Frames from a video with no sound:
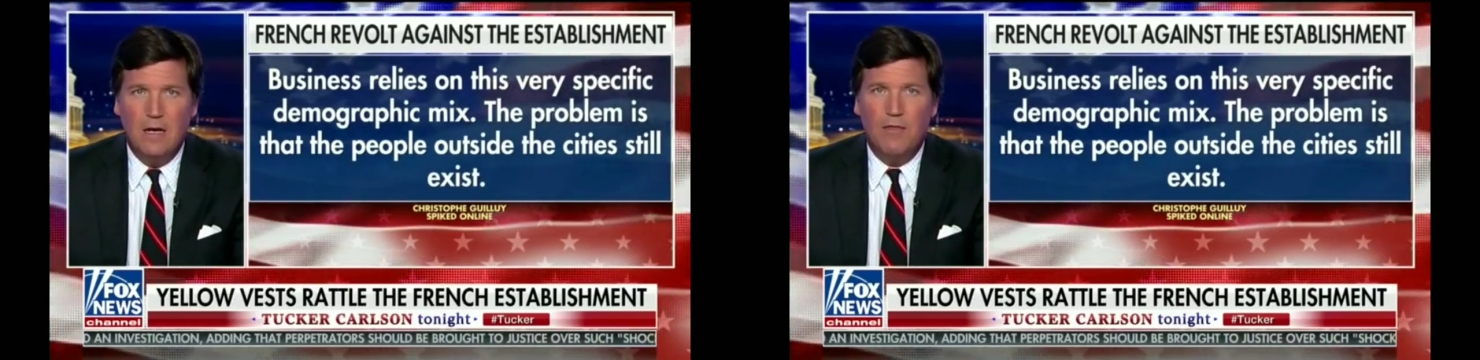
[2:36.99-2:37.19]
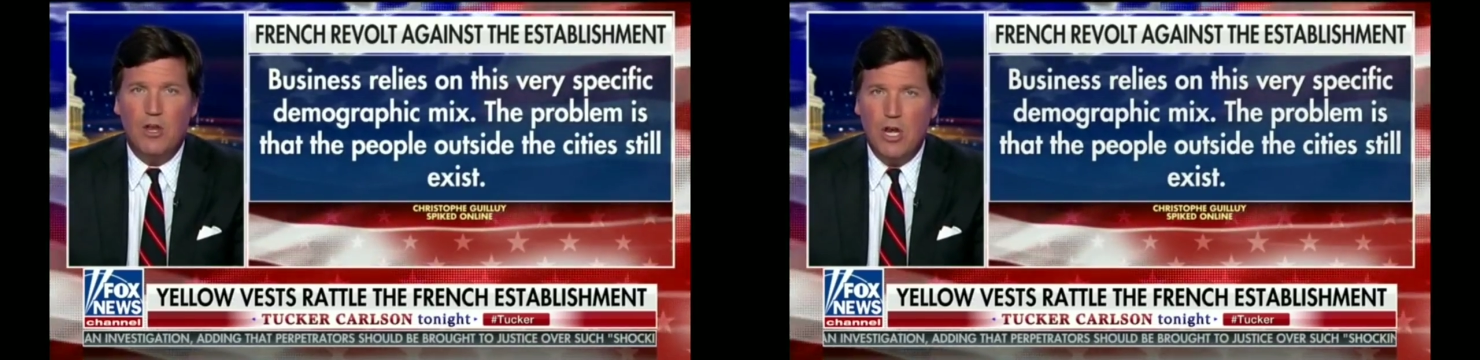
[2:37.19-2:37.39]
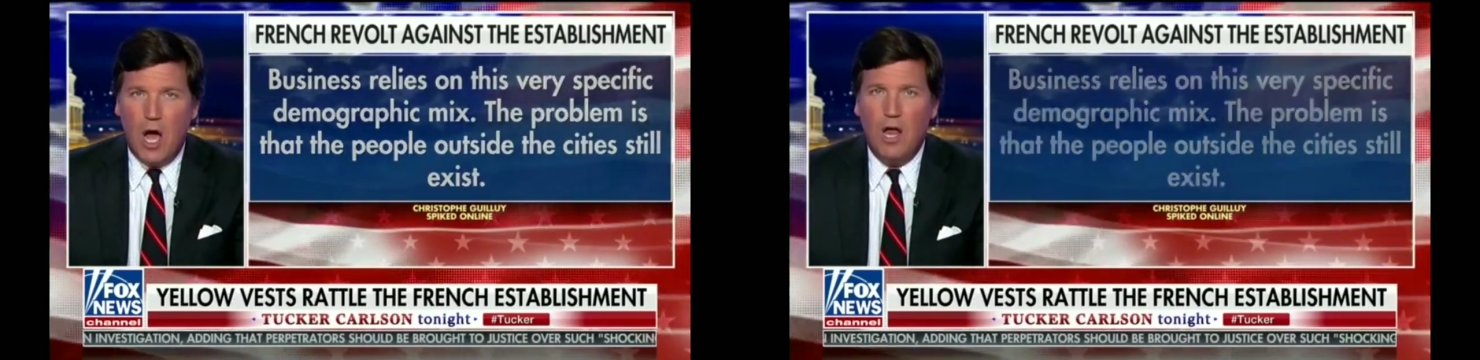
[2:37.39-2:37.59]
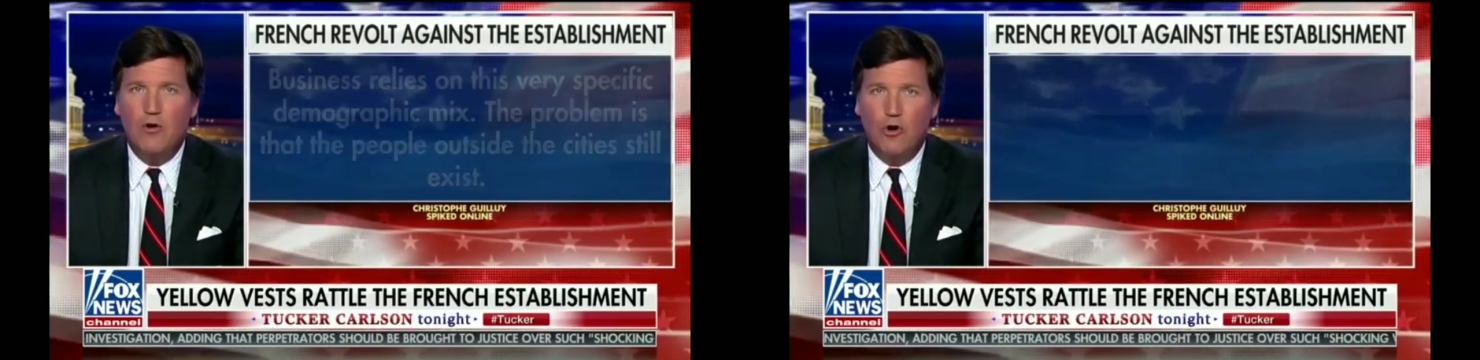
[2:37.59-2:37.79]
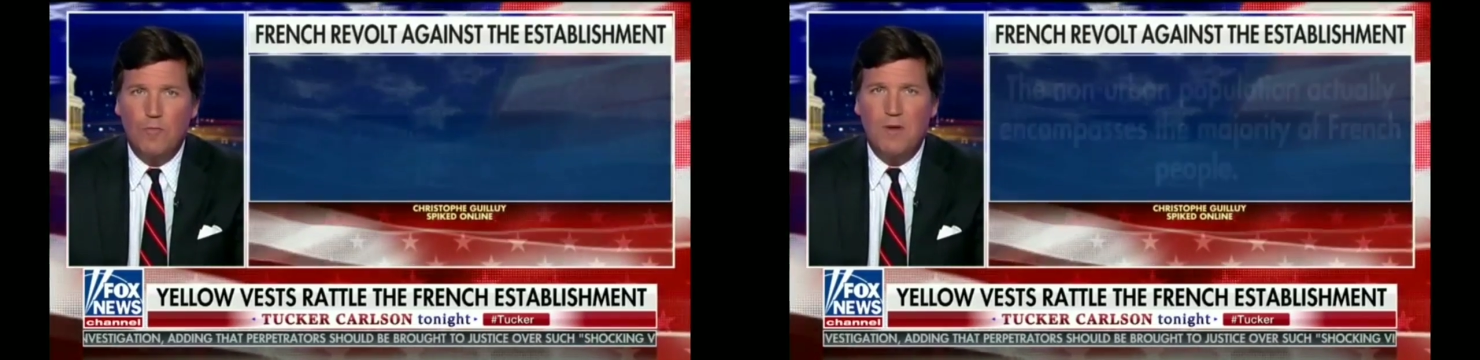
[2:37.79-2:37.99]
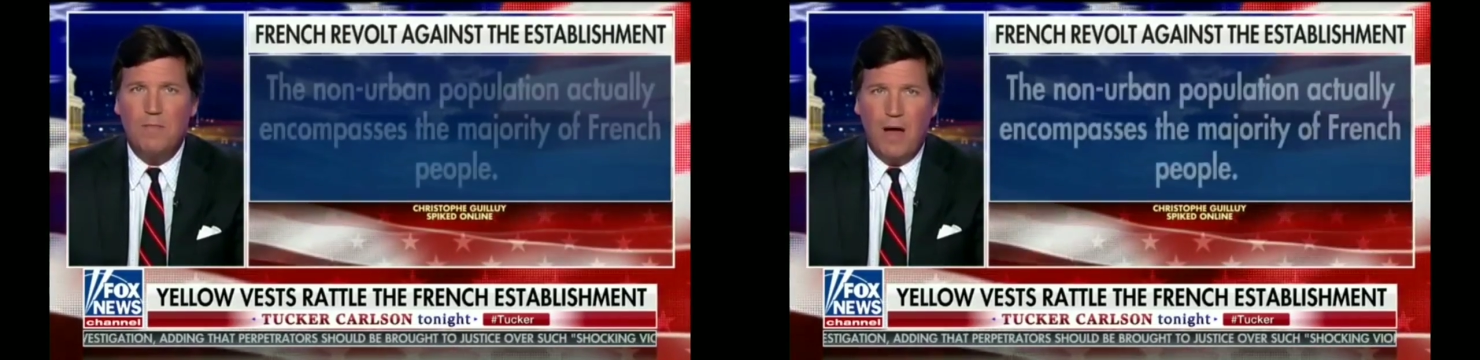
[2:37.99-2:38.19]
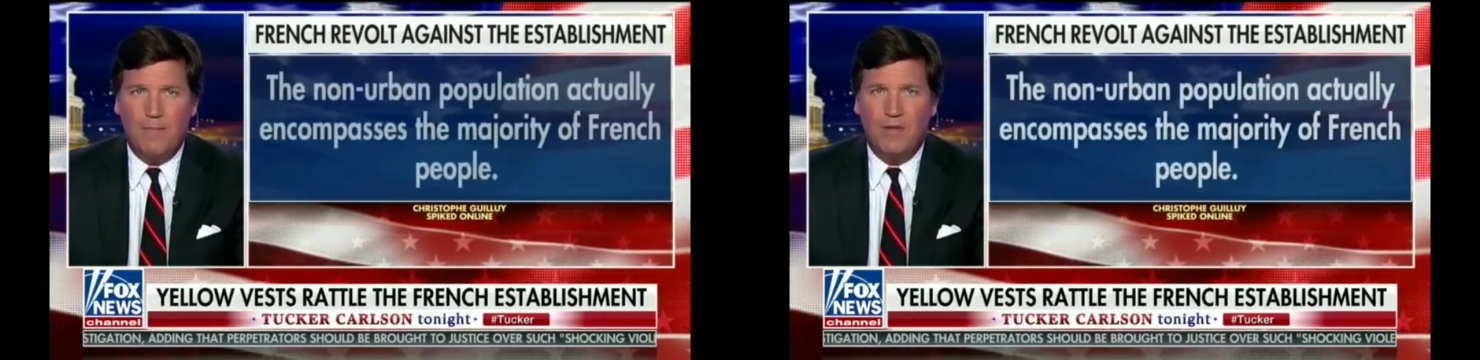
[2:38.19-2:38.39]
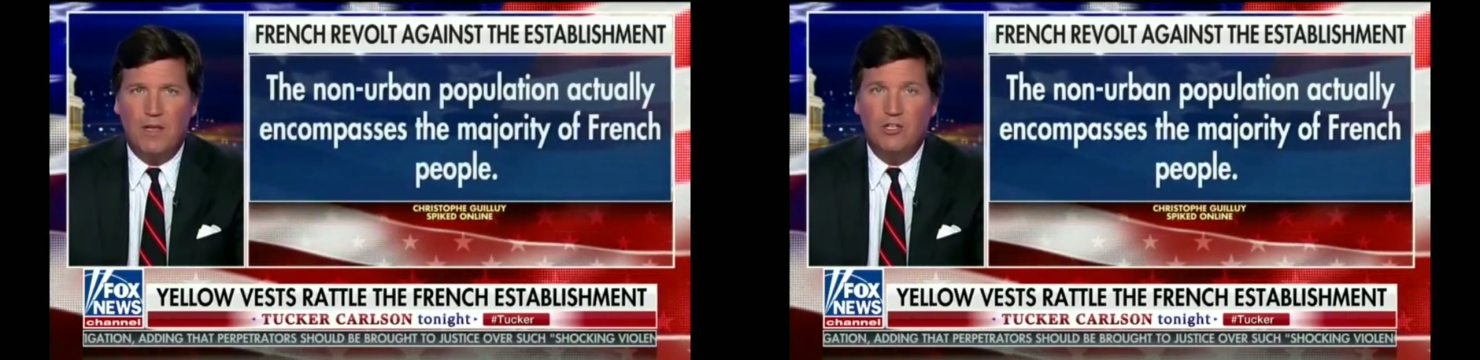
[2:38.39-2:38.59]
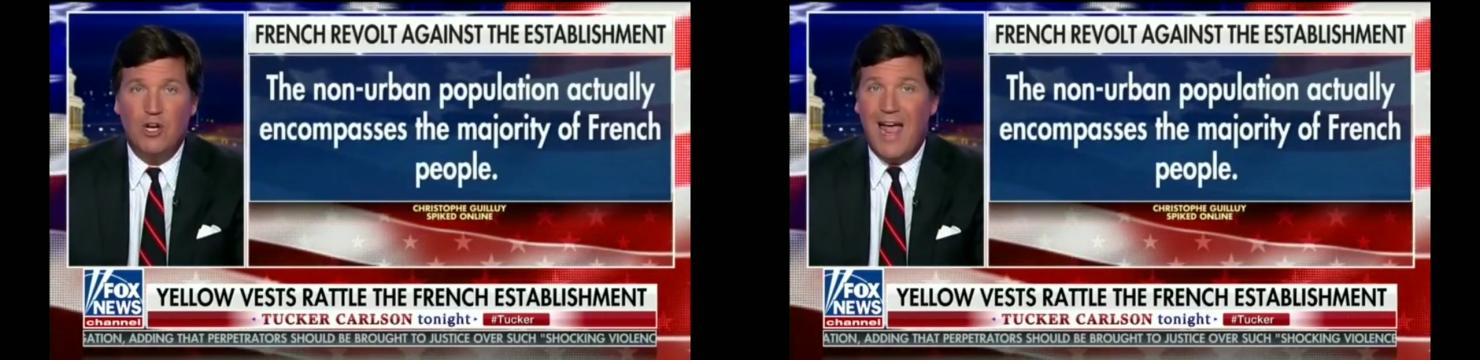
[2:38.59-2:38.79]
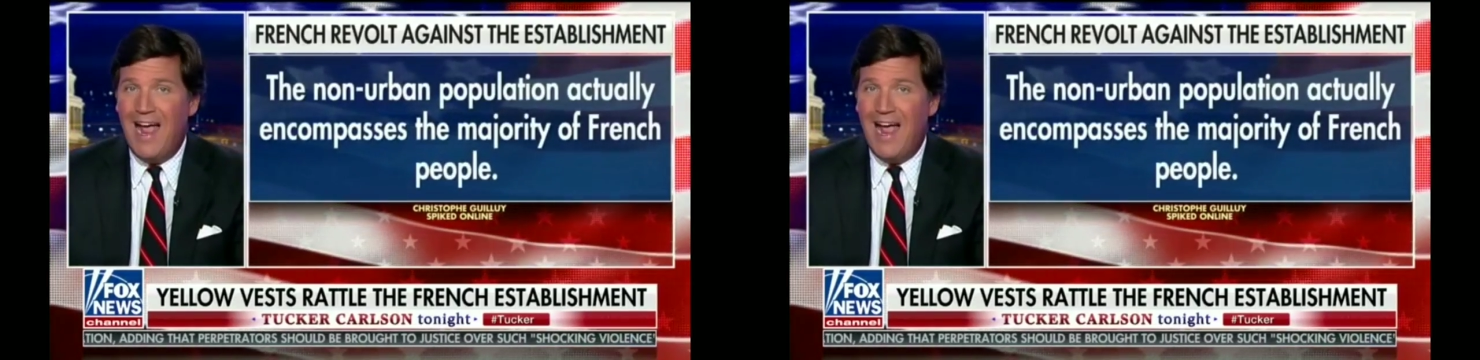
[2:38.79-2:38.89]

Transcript: The non-urban population